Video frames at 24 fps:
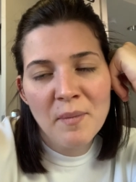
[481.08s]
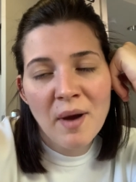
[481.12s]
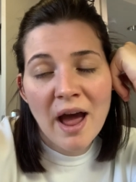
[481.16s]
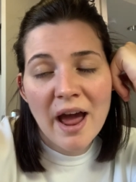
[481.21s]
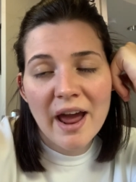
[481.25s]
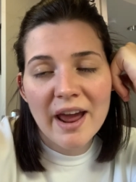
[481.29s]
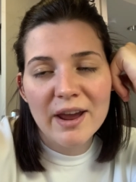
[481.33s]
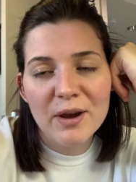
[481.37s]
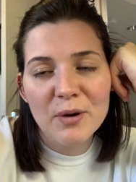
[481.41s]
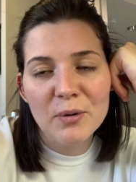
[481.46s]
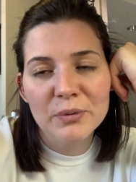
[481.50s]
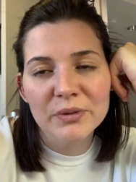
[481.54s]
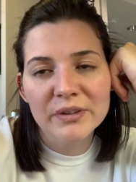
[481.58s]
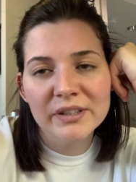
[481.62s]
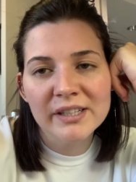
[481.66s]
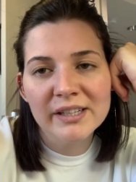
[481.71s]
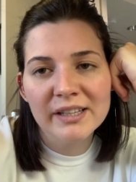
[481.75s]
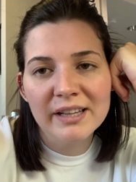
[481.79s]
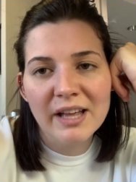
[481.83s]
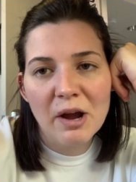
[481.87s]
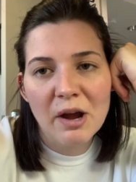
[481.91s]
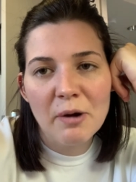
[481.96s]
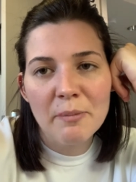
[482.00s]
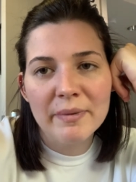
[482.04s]
I only
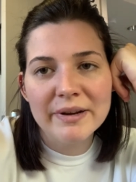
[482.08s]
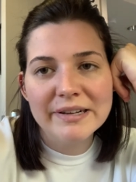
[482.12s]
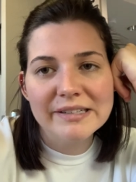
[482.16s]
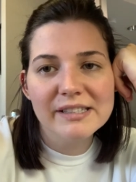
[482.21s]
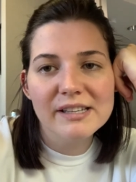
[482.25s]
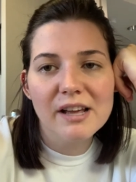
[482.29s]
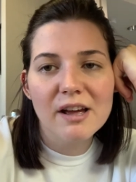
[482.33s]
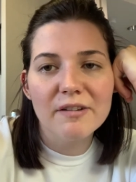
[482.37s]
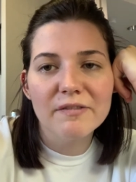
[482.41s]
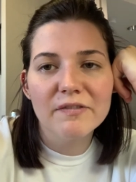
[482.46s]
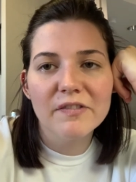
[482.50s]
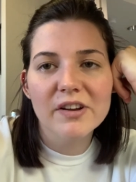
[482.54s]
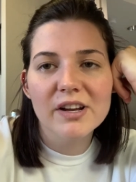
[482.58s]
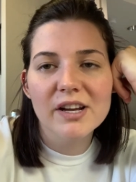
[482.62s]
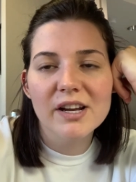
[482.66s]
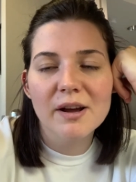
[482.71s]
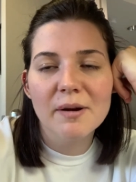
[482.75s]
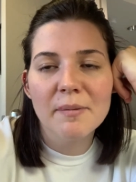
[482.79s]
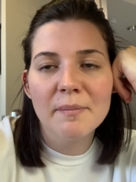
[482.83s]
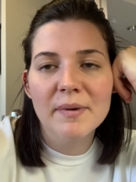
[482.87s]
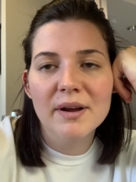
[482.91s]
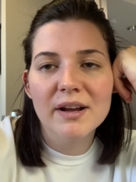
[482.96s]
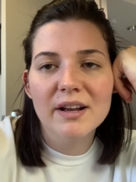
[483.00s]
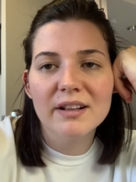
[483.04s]
allow myself
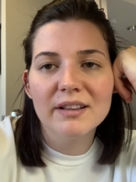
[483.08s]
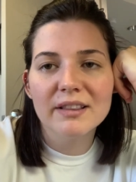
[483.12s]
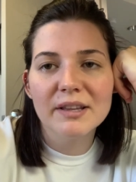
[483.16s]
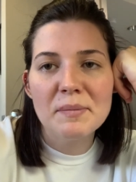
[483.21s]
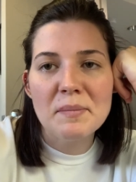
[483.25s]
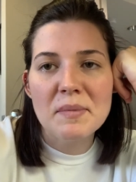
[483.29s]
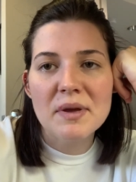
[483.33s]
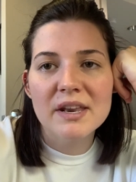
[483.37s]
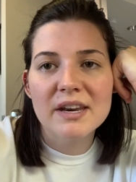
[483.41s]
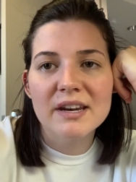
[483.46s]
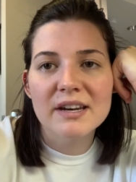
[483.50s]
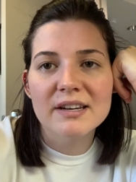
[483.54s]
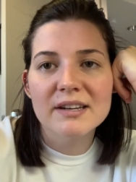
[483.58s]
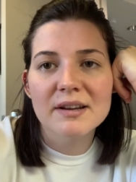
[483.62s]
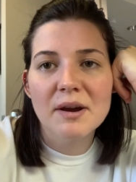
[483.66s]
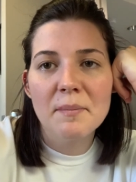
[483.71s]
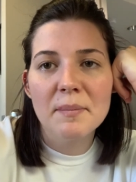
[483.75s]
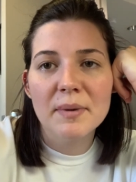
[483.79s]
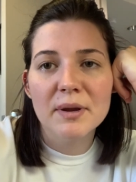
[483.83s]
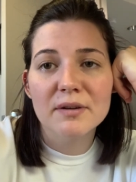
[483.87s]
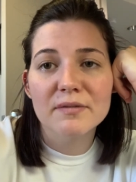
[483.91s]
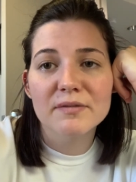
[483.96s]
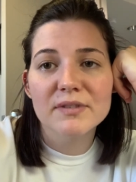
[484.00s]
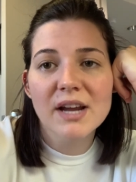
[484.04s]
um, a limited
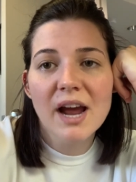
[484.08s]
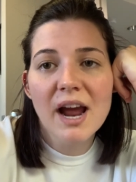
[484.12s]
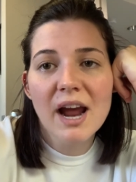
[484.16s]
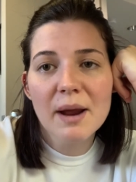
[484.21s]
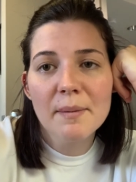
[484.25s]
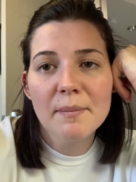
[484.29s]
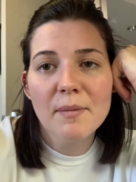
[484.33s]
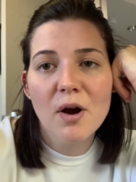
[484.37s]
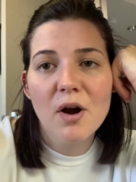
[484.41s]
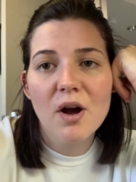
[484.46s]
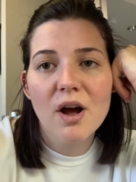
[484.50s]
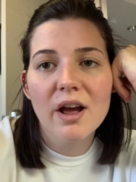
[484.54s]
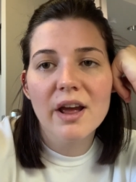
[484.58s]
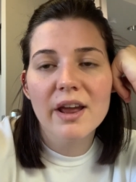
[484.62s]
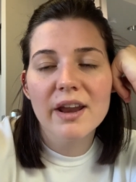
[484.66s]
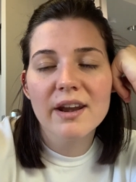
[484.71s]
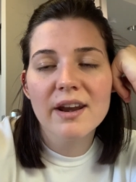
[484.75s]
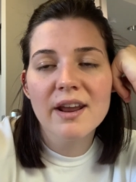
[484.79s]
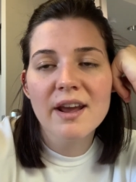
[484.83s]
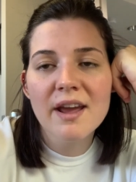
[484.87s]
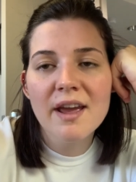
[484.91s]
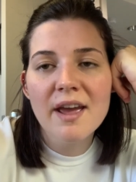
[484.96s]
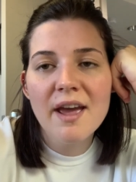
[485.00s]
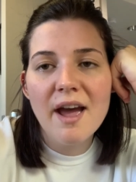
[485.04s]
amount of time on
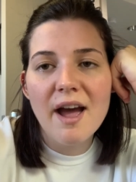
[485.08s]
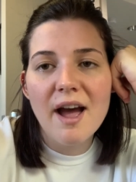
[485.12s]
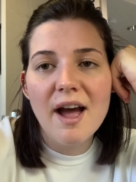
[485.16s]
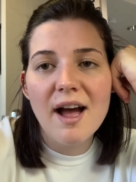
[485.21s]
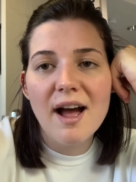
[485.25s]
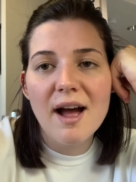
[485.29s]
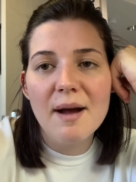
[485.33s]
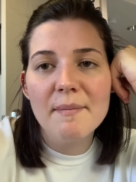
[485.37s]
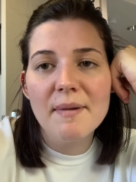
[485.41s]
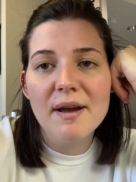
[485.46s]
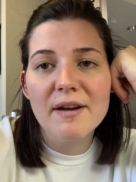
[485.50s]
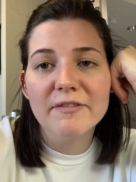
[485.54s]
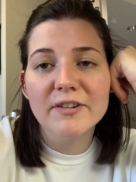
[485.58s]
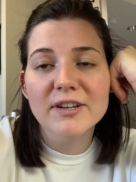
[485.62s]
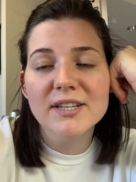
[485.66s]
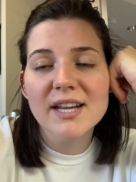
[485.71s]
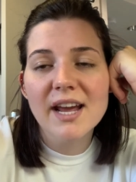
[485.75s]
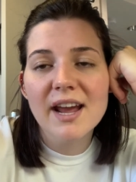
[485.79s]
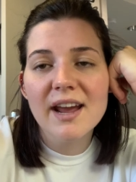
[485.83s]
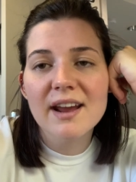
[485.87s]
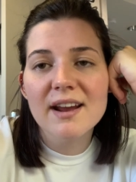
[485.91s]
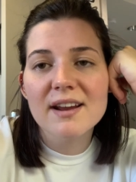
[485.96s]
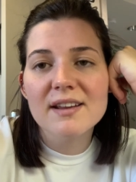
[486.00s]
um, every day.